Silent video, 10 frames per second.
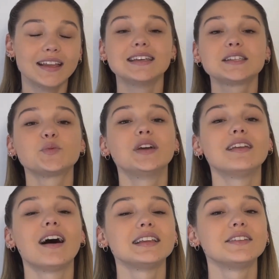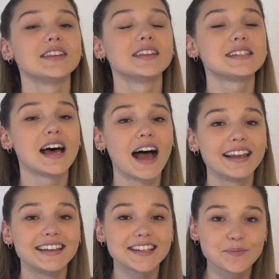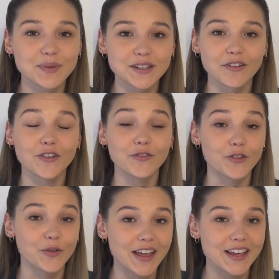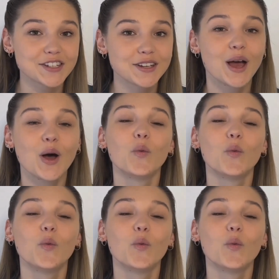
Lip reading: This way, not even the tiniest bit of information